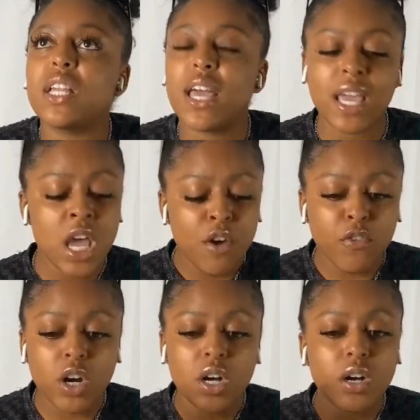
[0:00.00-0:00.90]
Like all the
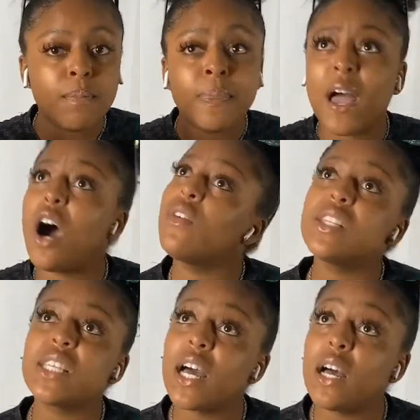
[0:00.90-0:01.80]

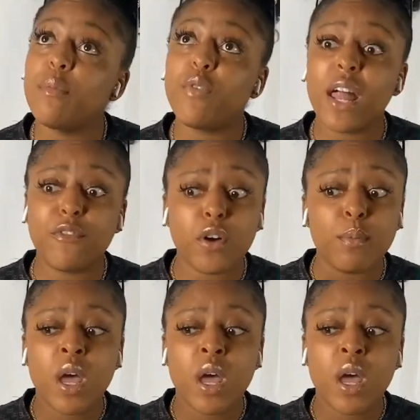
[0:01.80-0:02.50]
time. Like from